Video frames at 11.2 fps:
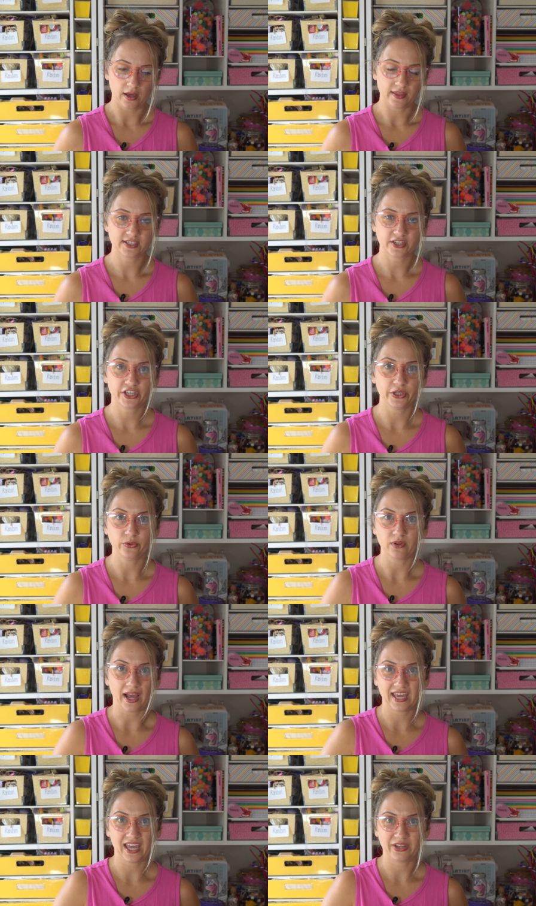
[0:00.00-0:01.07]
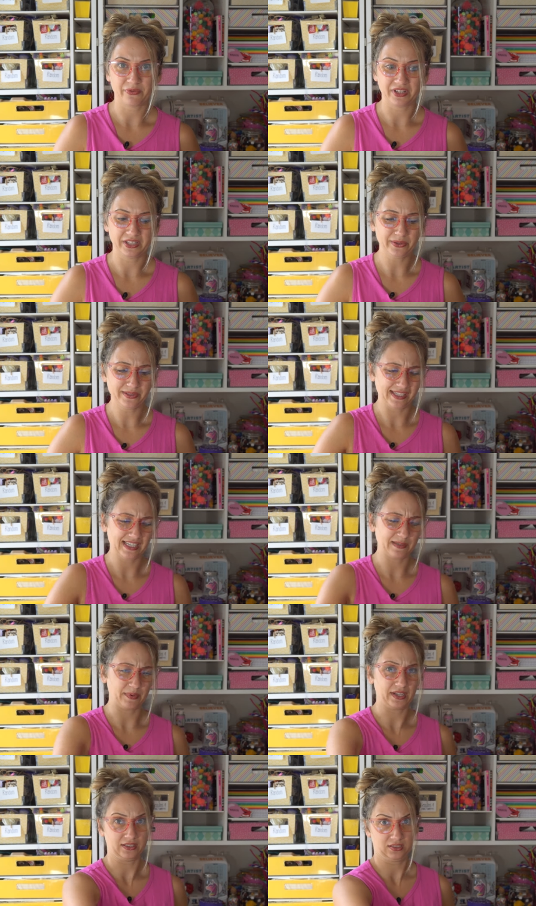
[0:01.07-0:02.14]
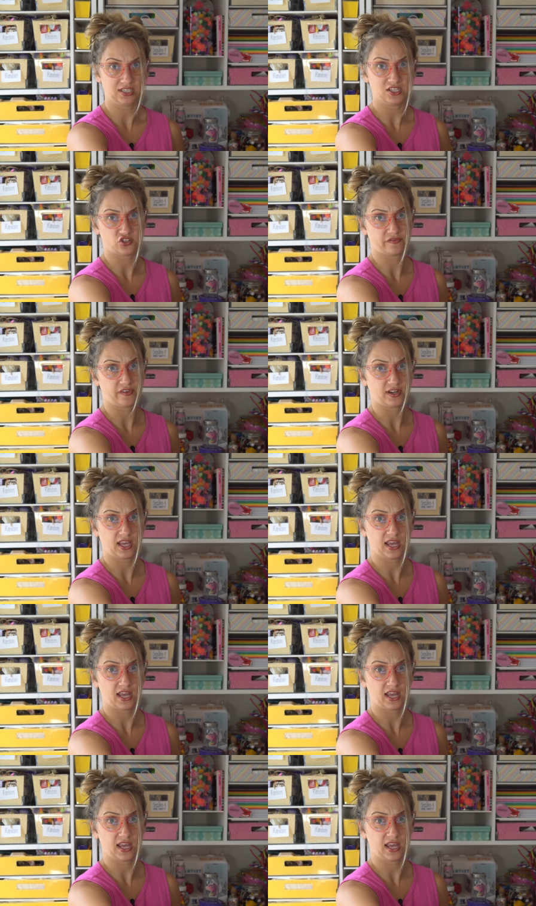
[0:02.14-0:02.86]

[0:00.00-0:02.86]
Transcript: These are cute. I can't really use these, but a teacher friend